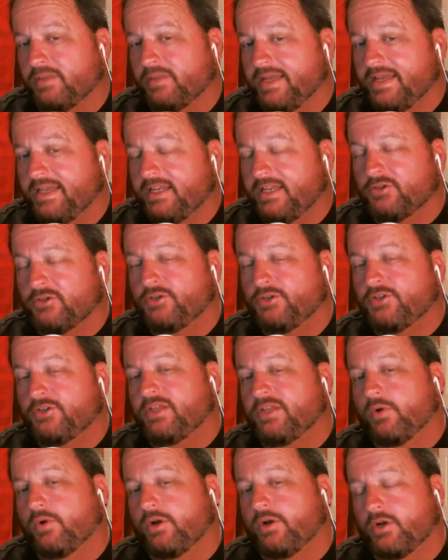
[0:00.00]
it or do they
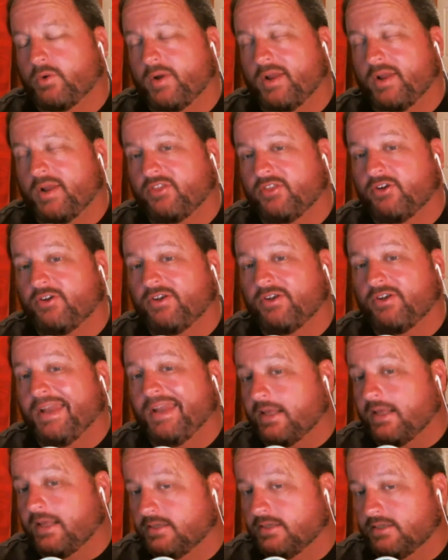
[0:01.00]
wear it around their
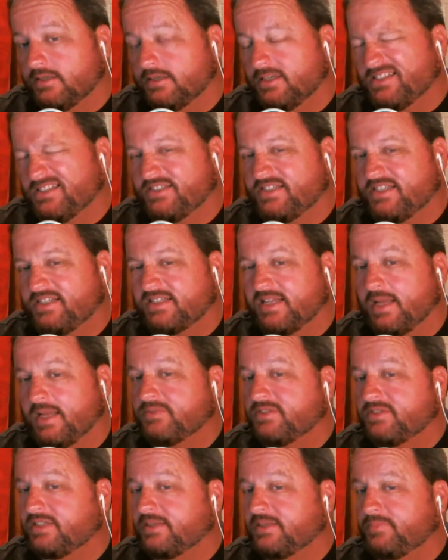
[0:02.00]
neck? Because it says
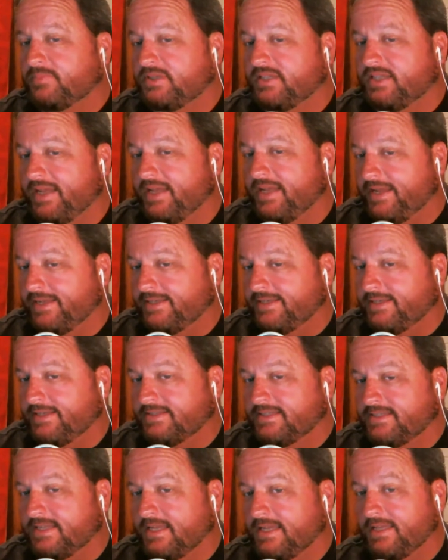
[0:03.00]
comes into play. It doesn't say they get